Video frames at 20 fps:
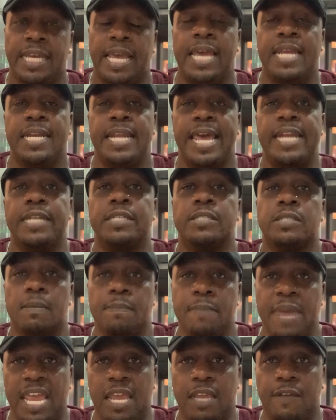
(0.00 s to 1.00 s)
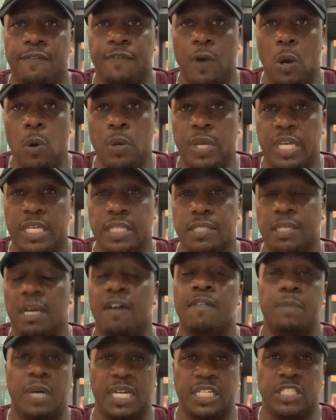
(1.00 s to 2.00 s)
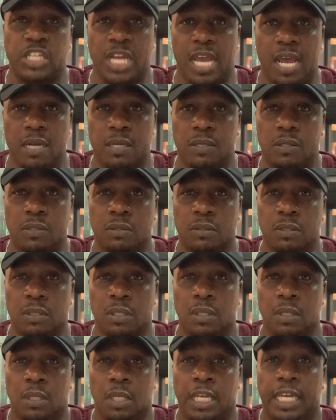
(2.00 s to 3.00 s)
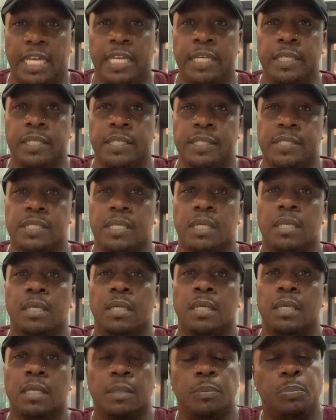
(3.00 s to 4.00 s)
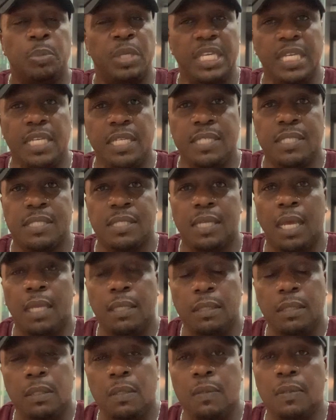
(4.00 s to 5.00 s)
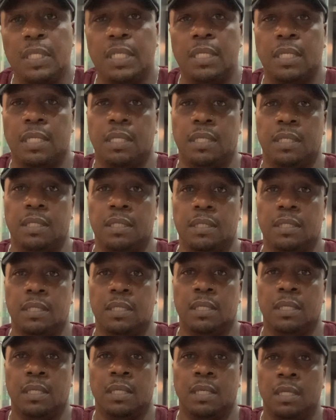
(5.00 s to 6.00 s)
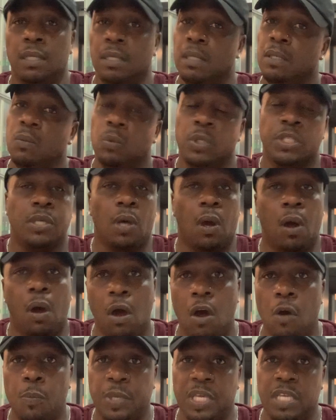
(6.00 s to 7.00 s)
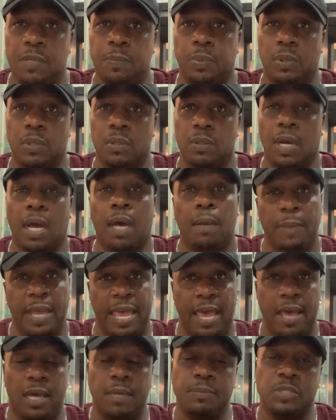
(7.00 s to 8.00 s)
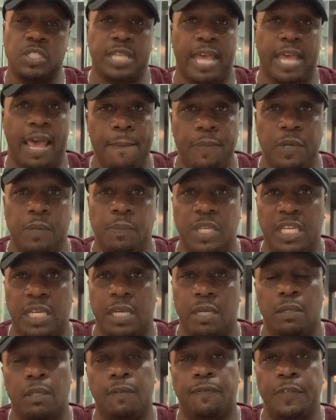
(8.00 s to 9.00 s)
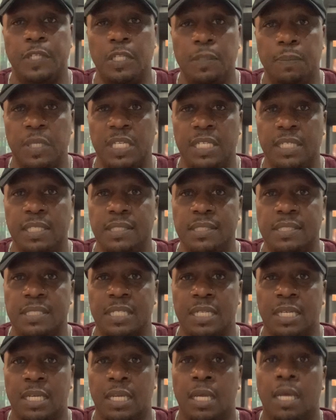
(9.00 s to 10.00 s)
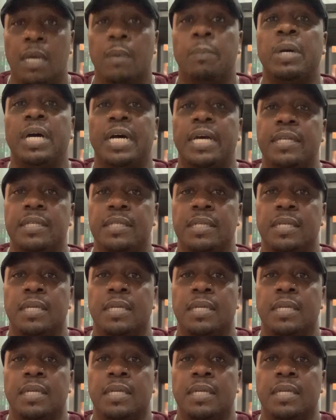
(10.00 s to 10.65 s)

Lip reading: And that is the main focus of my channel, is peace and unity with all people. I'm just happy to be here in the Philippines, but